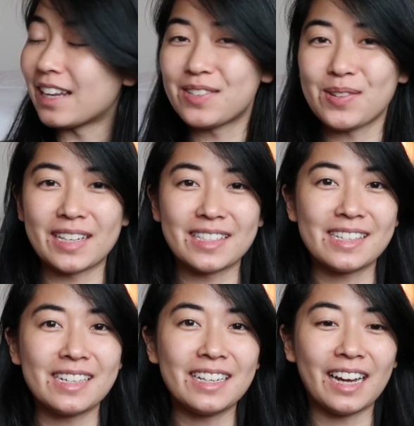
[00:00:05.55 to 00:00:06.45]
As you can
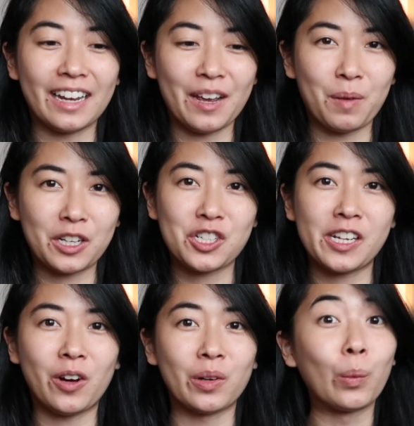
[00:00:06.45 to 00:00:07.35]
see, I am
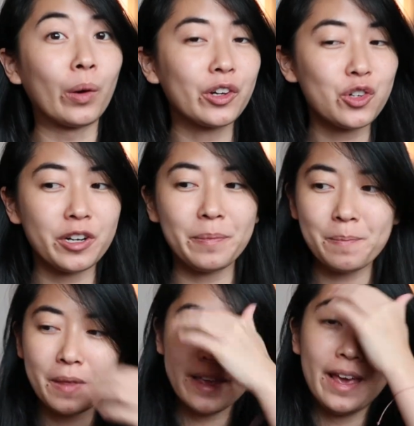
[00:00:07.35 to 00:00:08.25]
actually on a work trip
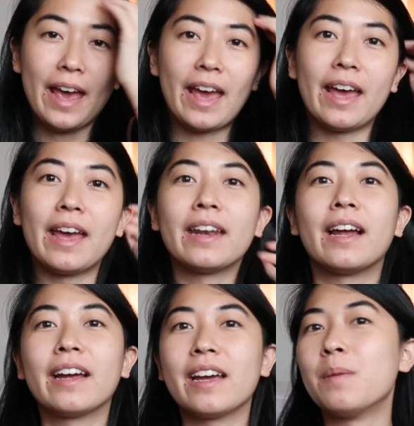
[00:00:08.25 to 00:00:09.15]
and
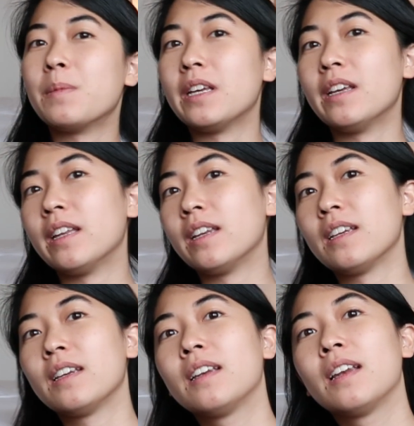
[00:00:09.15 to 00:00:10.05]
I am
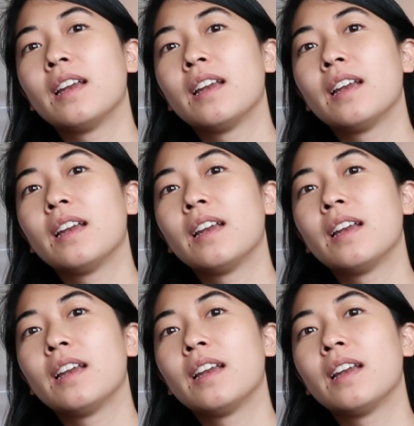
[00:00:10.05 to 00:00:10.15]
in